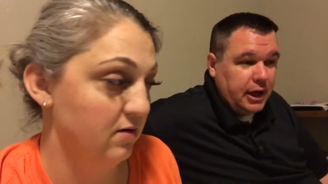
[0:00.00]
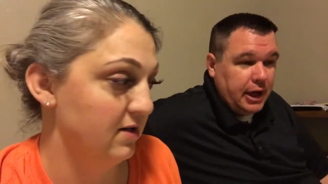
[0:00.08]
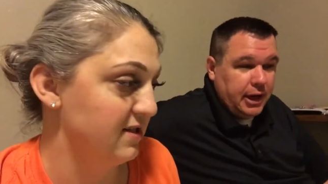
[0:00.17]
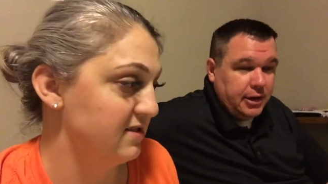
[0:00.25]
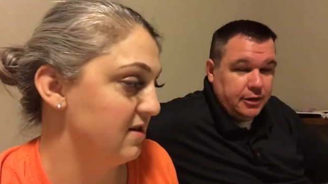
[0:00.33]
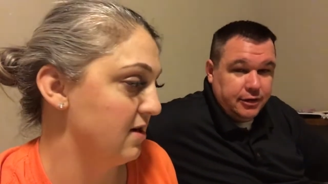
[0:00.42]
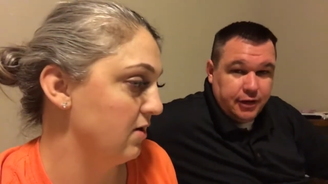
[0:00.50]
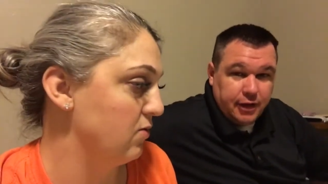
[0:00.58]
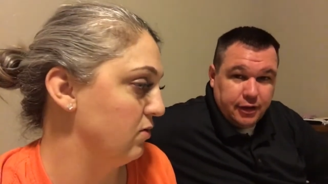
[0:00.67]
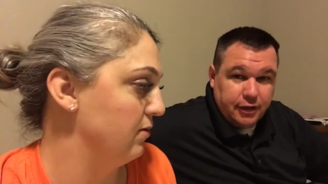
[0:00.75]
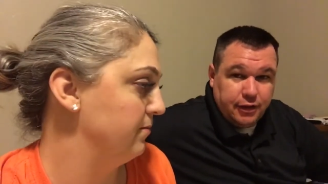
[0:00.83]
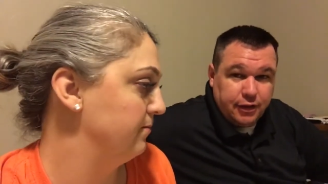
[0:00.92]
Speaker 1: and the
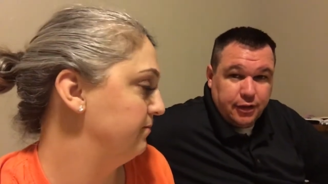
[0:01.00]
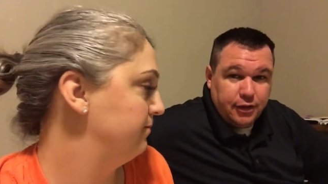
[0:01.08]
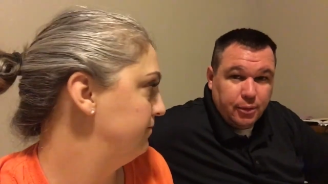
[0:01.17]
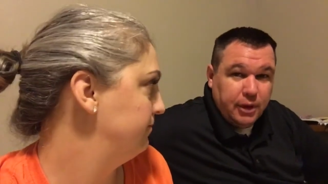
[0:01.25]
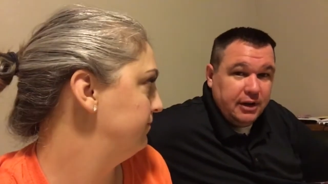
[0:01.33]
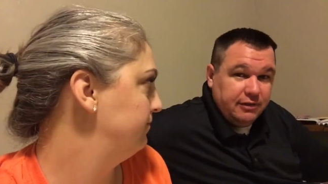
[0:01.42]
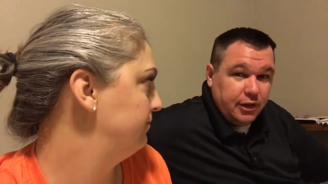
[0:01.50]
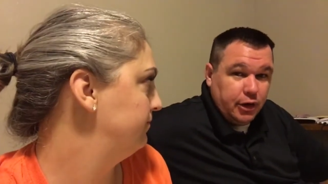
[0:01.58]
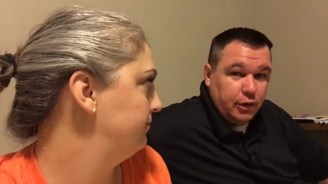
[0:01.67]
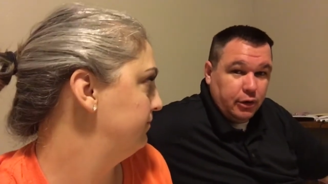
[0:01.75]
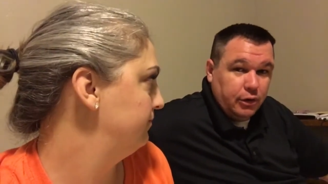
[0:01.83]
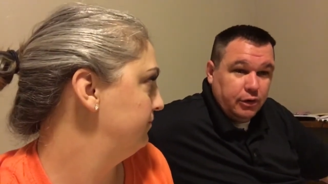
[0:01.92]
cool. three of the
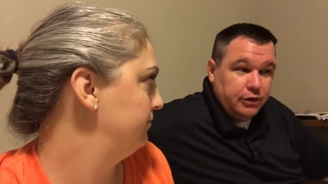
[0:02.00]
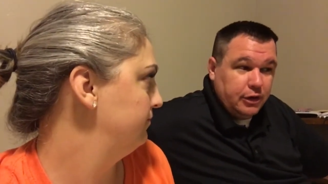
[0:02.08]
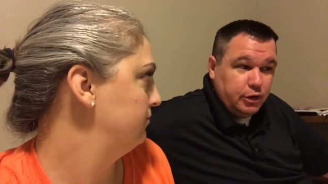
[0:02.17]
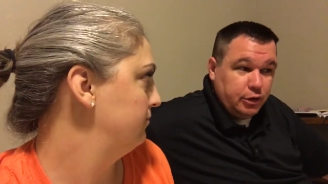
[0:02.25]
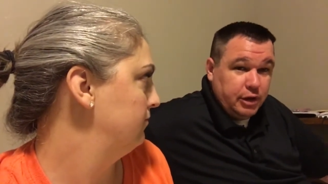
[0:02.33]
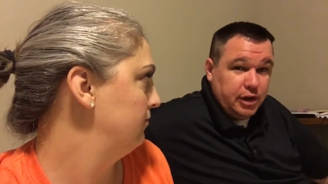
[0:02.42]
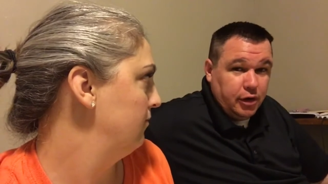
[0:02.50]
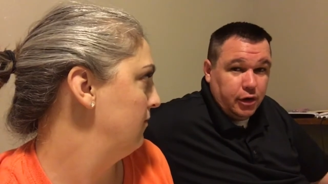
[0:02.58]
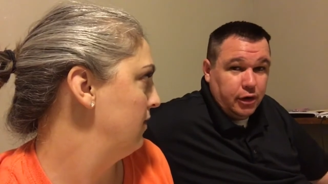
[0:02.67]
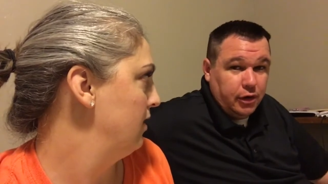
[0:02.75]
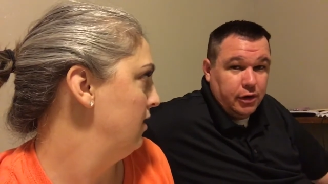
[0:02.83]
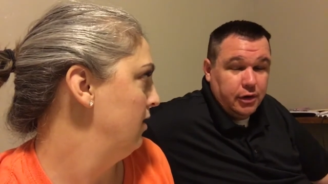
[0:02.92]
girls, including
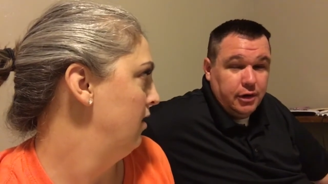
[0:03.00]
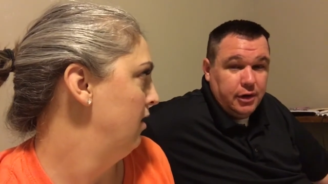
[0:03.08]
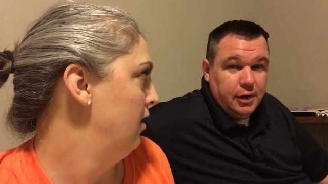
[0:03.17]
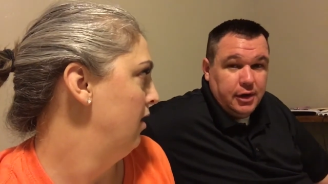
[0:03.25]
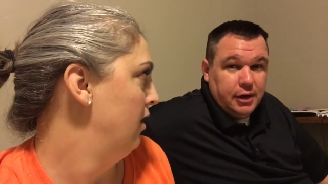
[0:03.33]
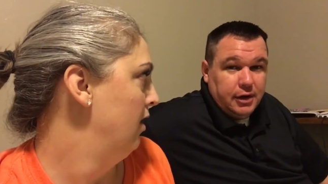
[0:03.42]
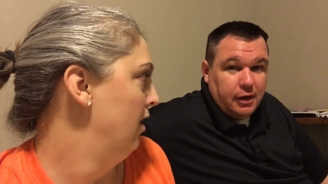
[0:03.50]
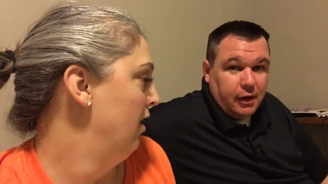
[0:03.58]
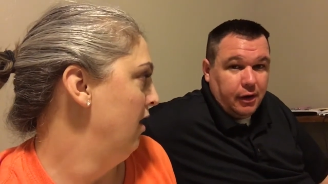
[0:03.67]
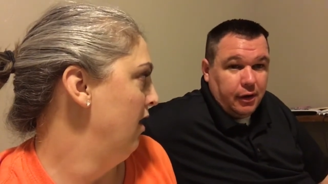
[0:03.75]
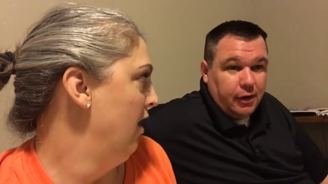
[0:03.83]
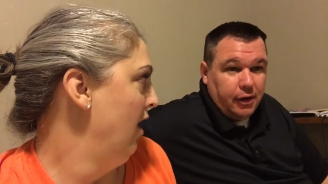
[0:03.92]
her,
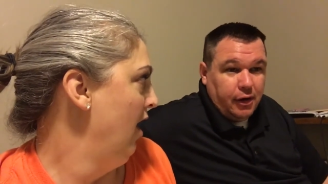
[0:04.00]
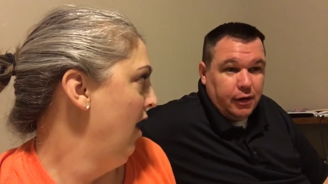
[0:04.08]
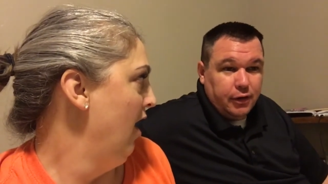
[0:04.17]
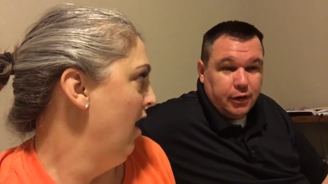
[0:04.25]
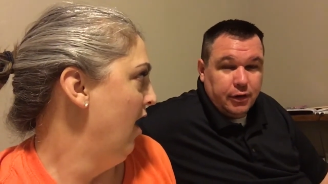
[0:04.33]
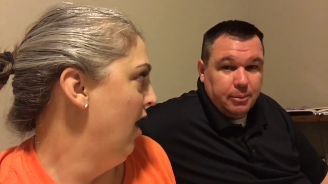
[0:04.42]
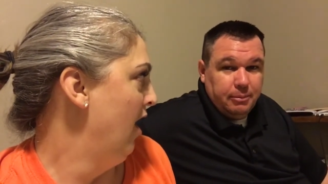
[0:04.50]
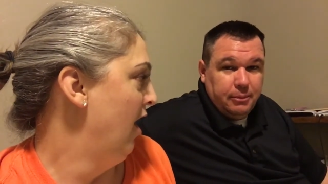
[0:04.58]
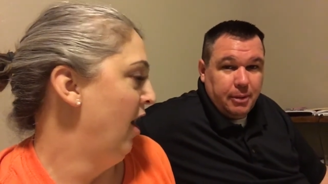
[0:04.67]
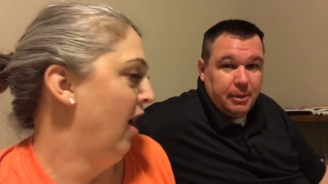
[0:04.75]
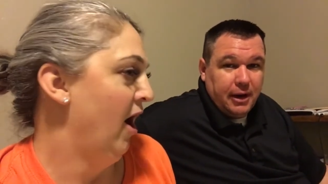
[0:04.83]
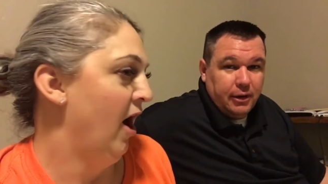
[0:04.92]
are all her
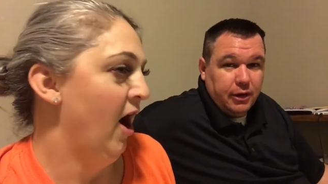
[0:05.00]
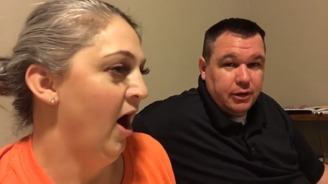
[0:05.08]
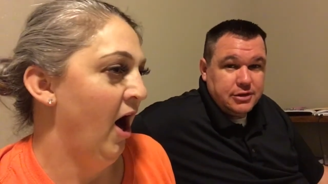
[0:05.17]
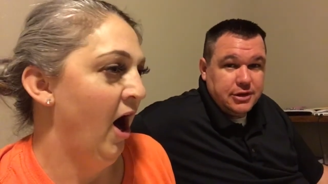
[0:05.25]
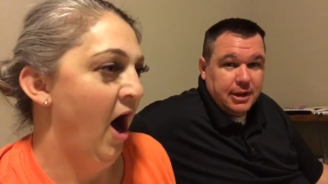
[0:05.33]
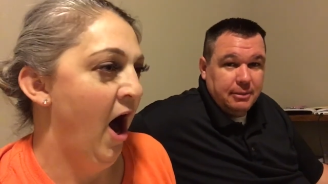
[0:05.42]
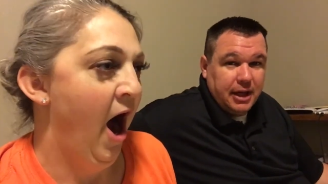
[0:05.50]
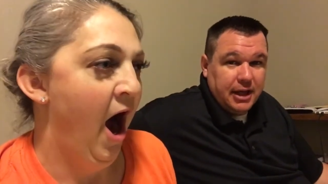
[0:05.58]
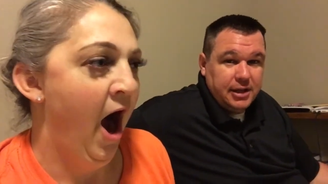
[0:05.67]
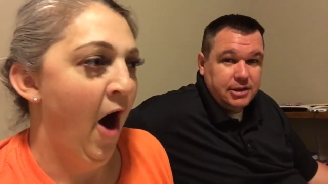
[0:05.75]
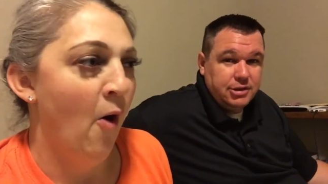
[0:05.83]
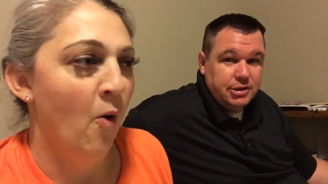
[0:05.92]
about her same
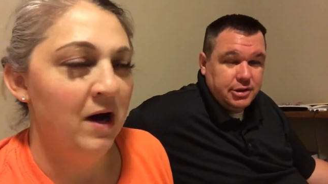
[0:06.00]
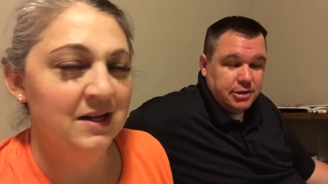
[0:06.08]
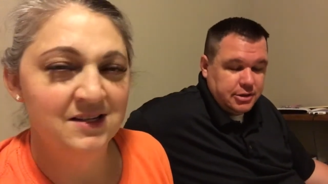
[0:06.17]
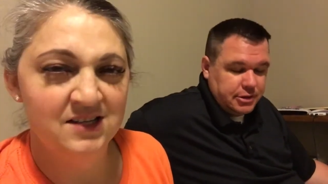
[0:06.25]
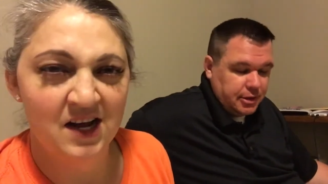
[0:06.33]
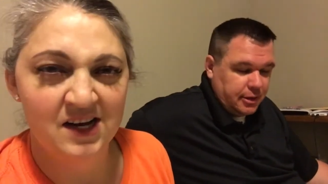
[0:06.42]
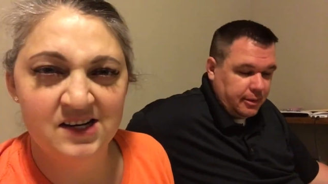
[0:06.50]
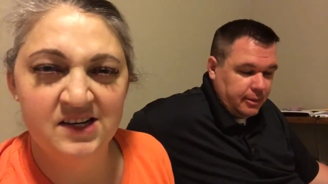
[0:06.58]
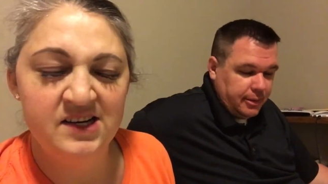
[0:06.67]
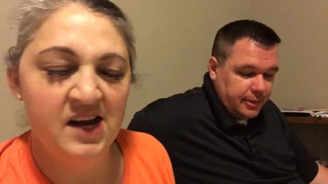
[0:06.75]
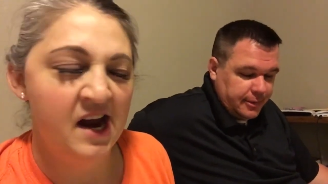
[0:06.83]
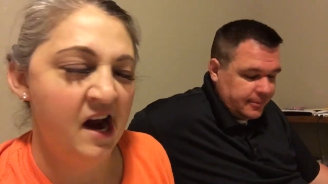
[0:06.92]
age.
Speaker 2: One
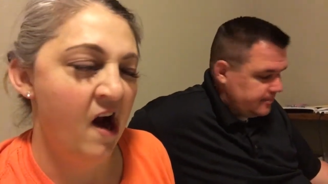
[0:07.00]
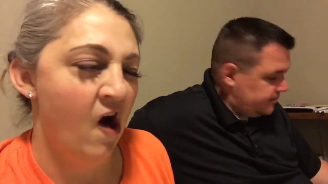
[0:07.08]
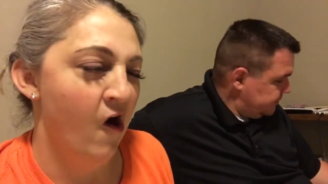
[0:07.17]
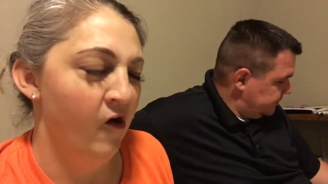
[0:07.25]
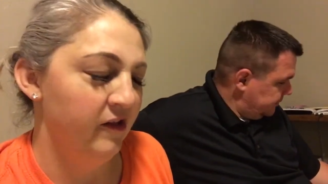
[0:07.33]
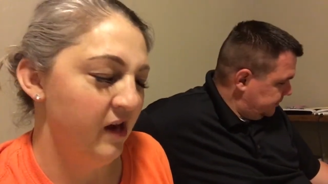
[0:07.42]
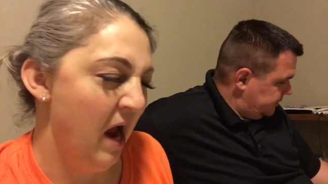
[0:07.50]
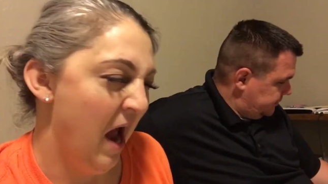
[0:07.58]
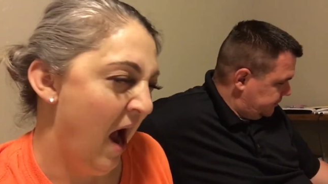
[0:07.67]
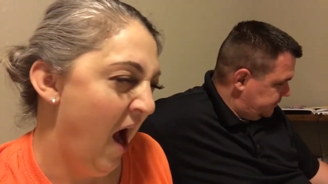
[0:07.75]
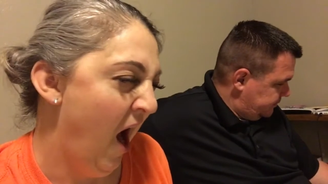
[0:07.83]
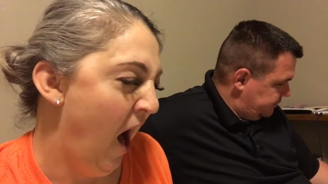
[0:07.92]
sixteen-year-old, so.
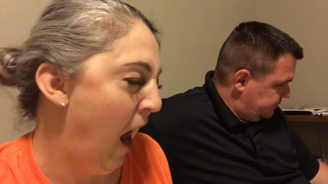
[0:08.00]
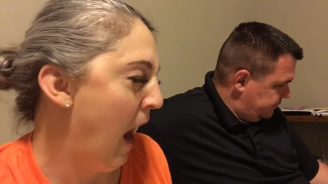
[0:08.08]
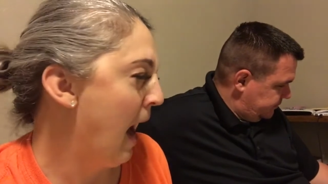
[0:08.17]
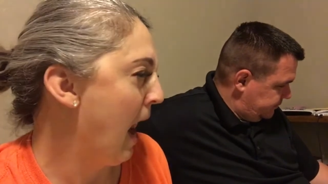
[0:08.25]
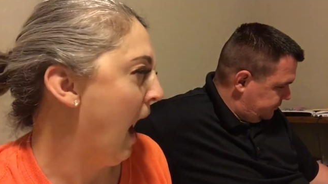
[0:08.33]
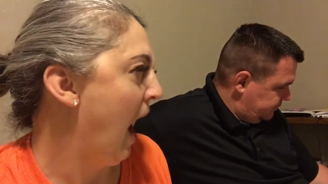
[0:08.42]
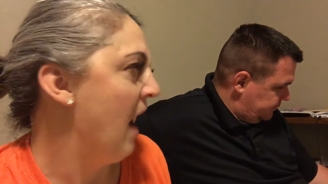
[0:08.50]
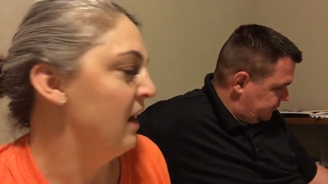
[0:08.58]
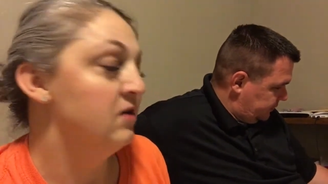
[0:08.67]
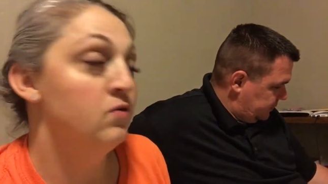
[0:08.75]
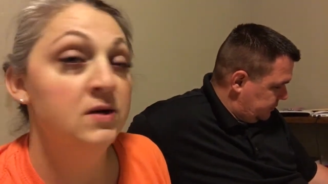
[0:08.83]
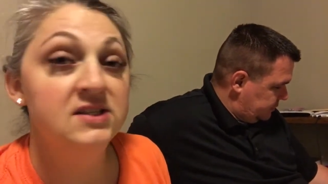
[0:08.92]
Yeah. Uh,
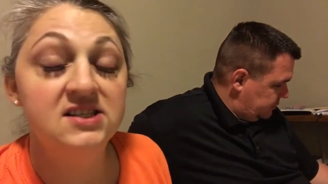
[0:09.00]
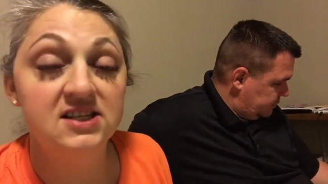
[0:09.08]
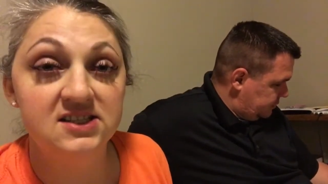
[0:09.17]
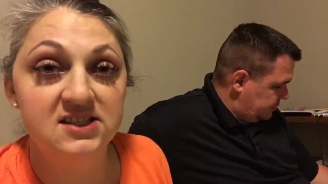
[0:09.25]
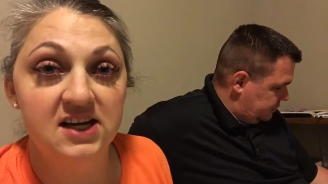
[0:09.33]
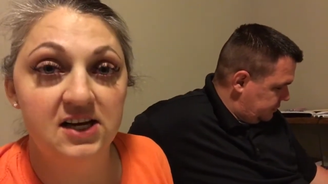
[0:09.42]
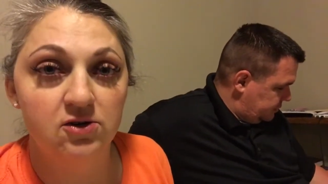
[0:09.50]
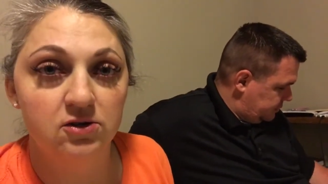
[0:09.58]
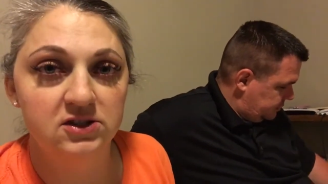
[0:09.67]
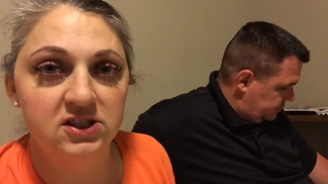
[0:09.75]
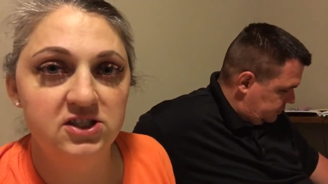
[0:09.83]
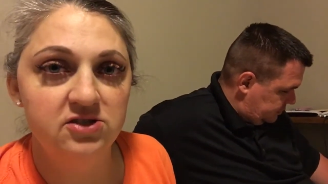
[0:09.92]
one
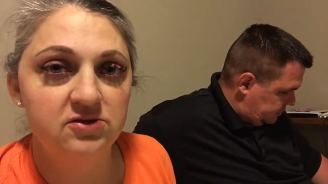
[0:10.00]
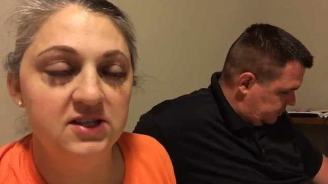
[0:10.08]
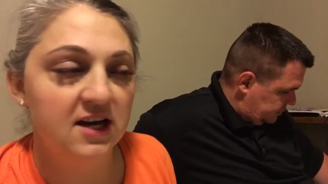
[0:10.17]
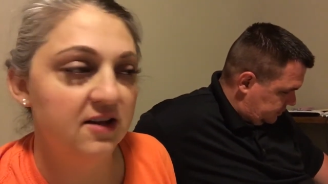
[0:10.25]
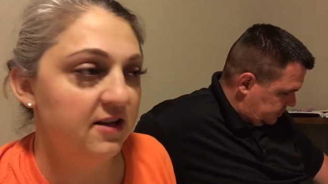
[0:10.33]
sixteen-year-old. Did you tell